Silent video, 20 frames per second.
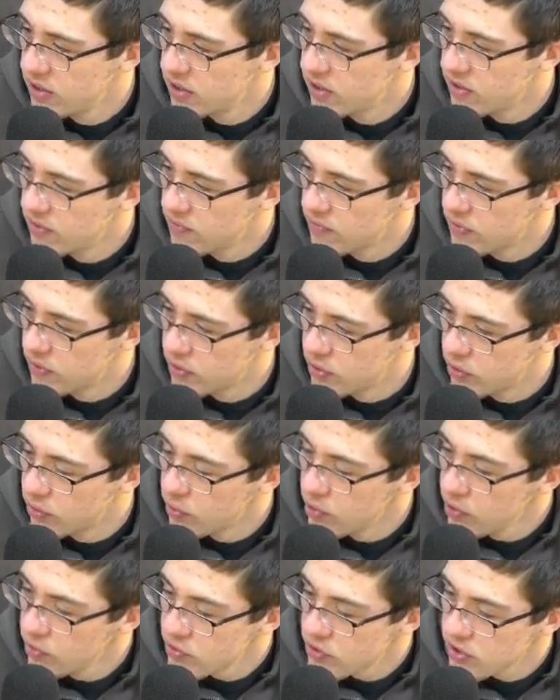The
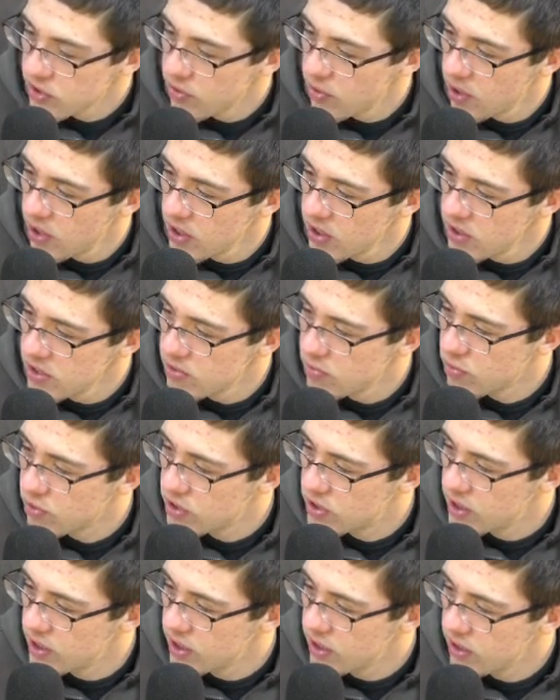Dorito squads were
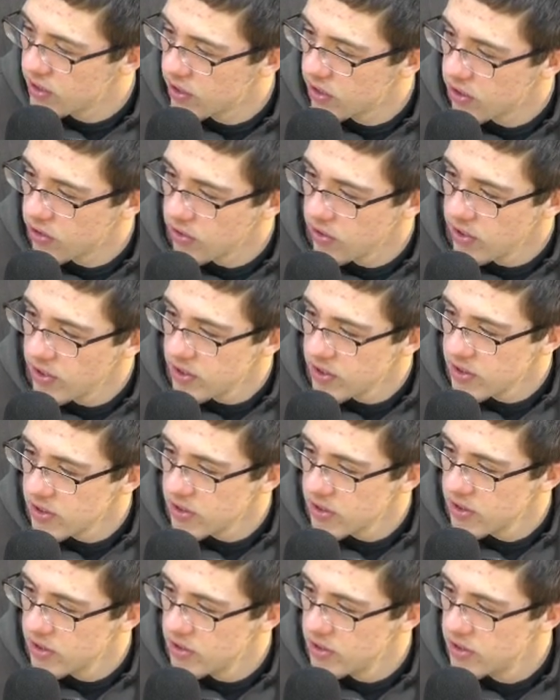taking their leader
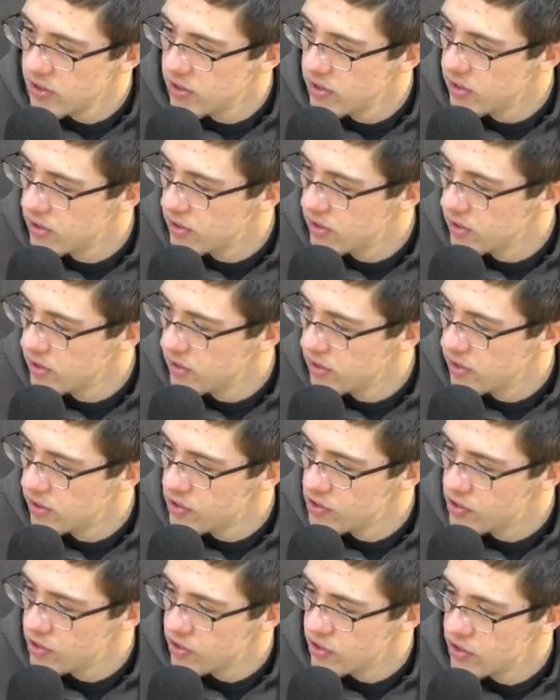
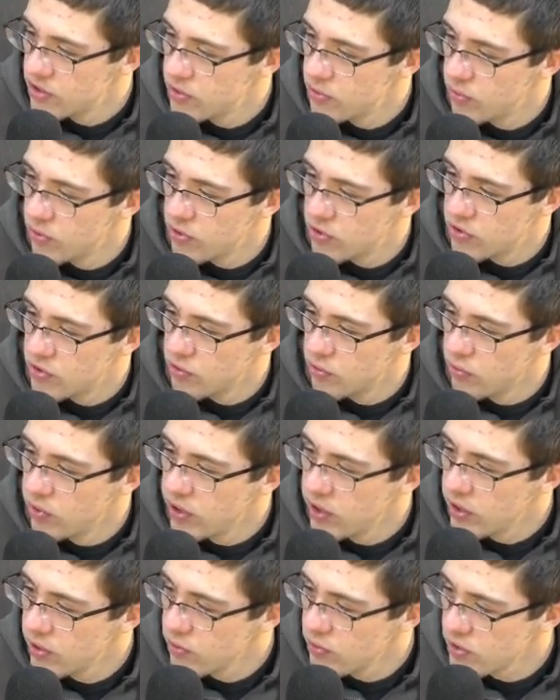to a
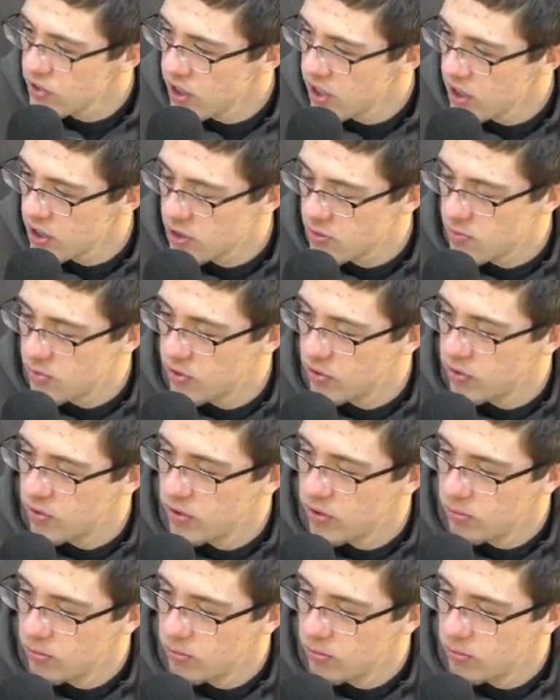Doritos hospital.